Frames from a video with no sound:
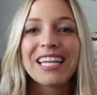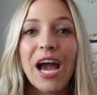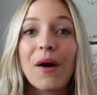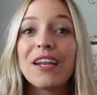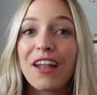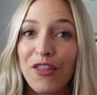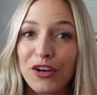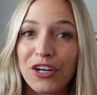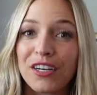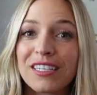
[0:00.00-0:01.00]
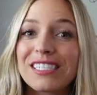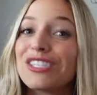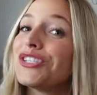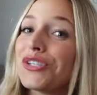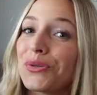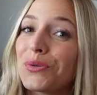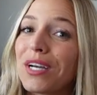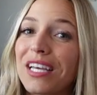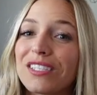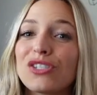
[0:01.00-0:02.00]
Now, another do
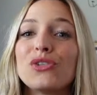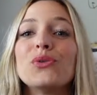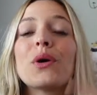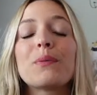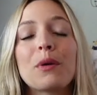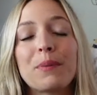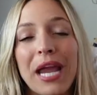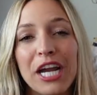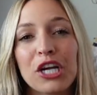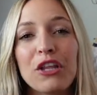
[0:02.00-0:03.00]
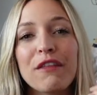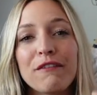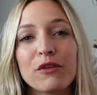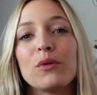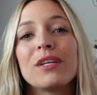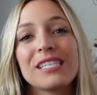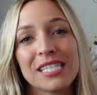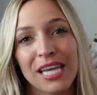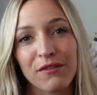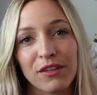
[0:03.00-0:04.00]
is to prepare the food
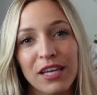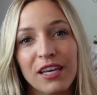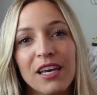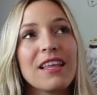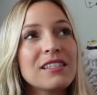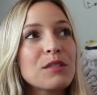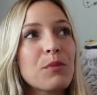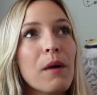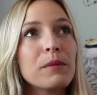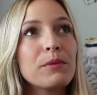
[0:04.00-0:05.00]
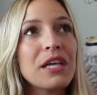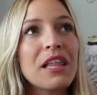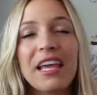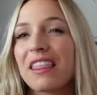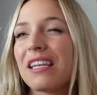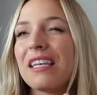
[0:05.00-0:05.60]
safely. This is probably like the